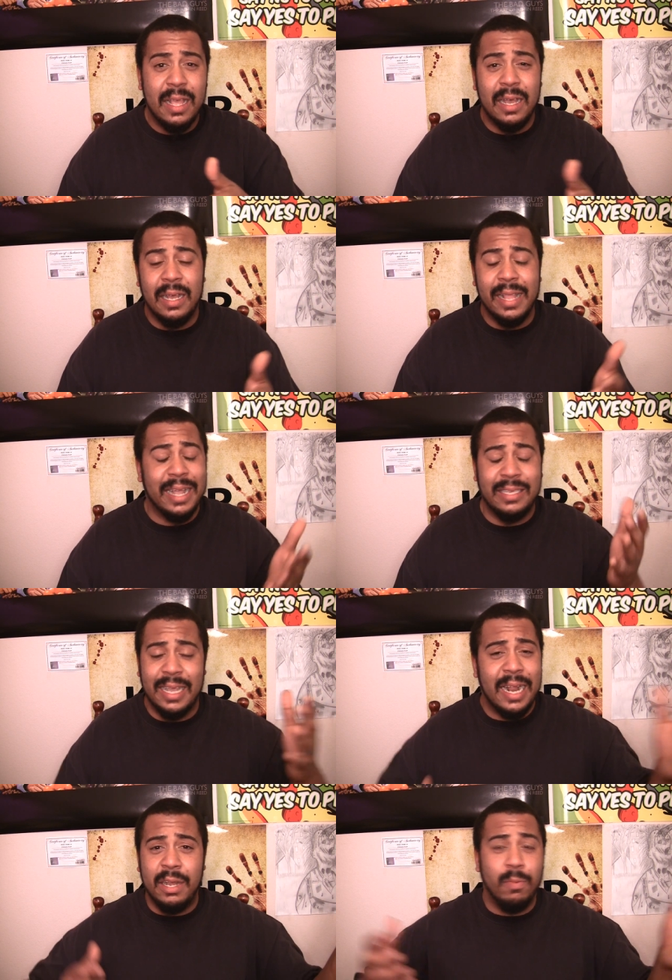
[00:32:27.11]
Like I
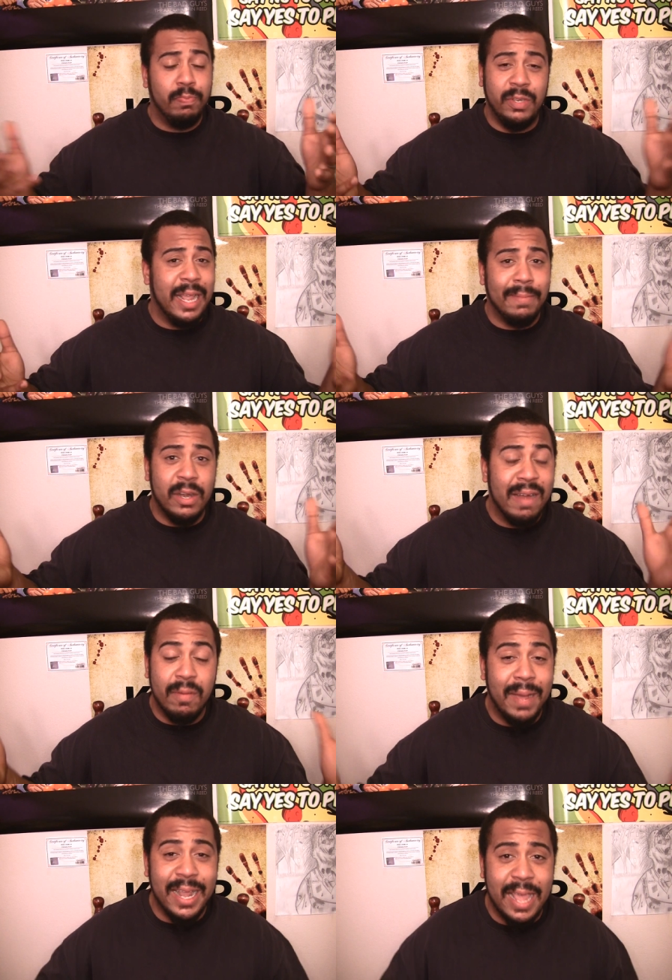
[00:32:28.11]
said, I know damn near
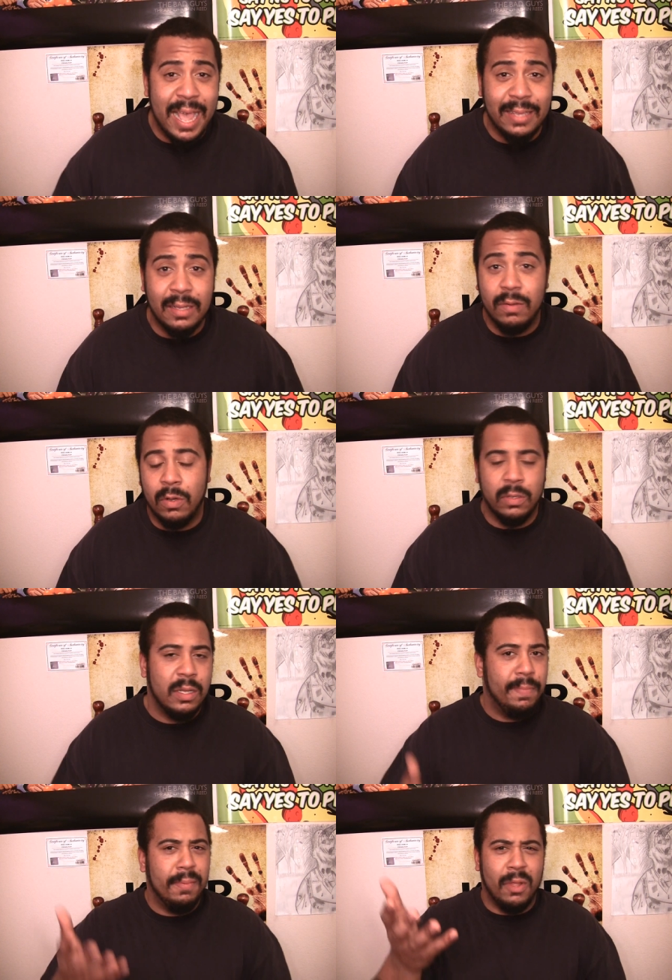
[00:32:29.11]
everybody has it, or
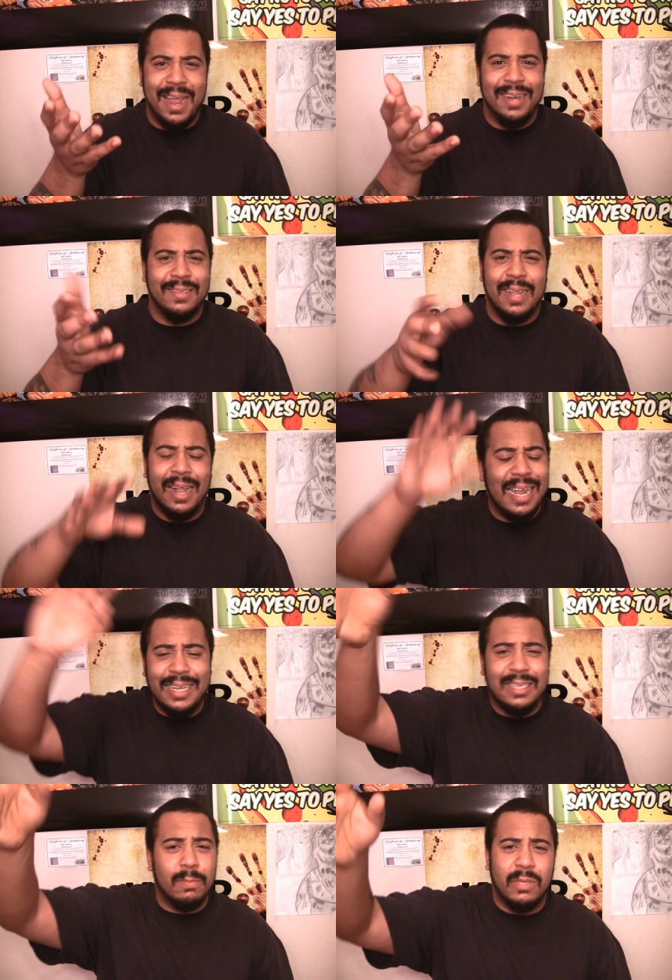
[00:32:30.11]
some people are out of stock. I
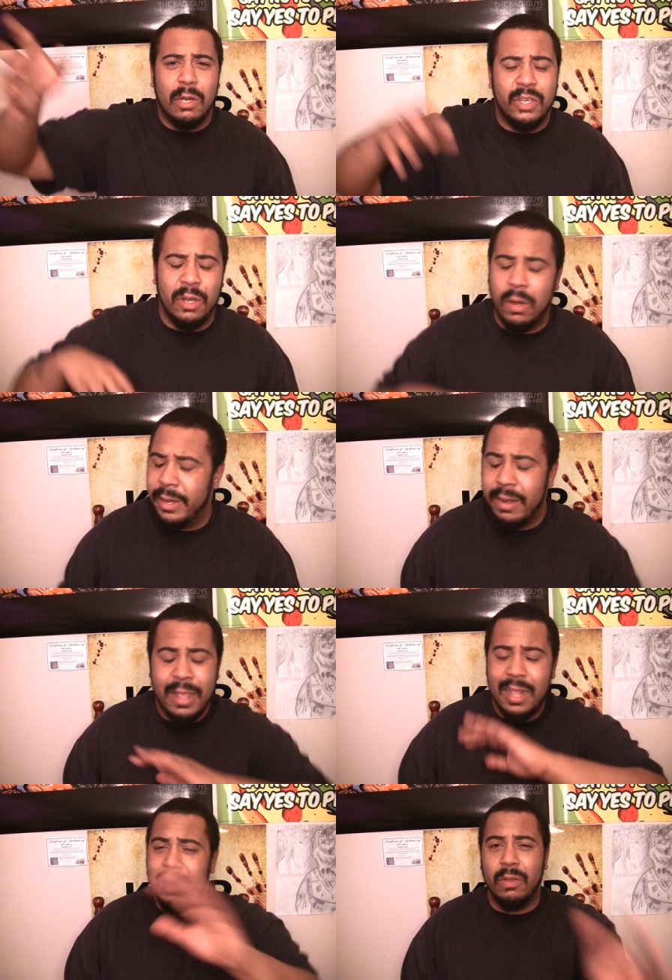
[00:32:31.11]
did some searching earlier.
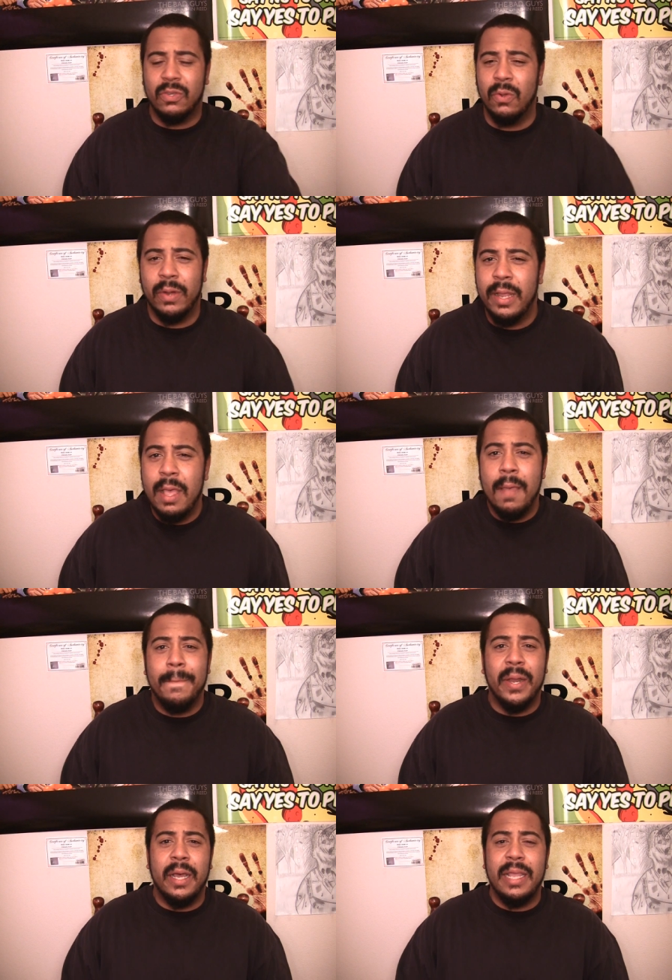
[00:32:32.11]
Long story,
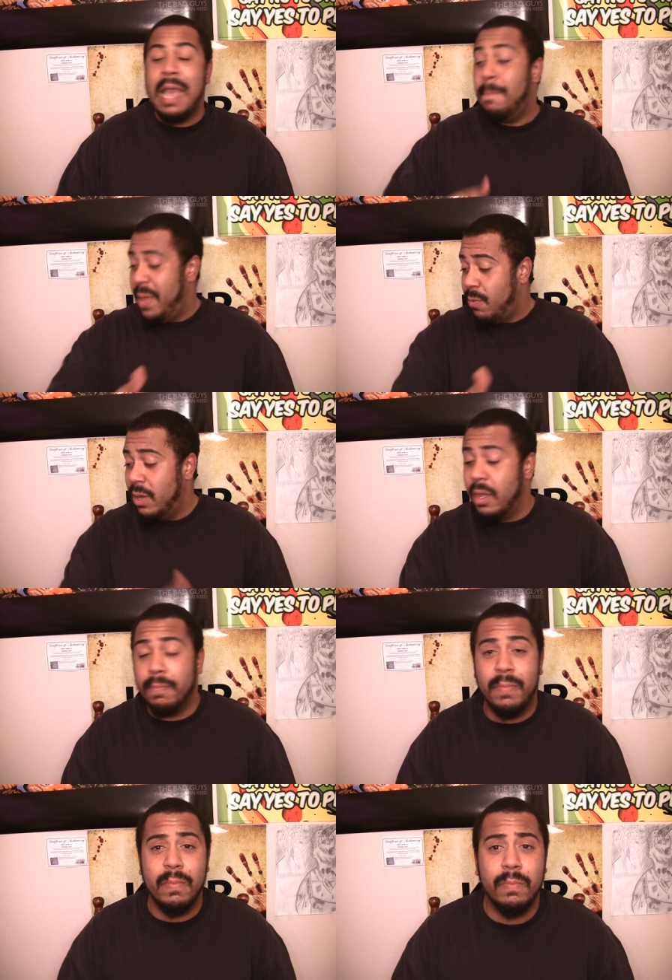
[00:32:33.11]
but yeah, pick one
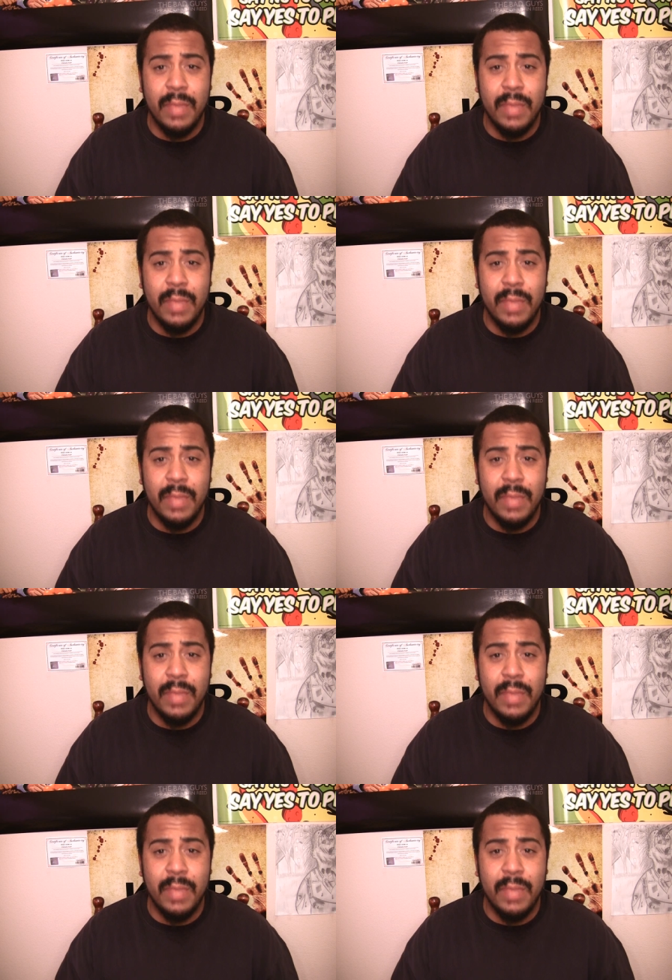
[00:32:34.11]
up.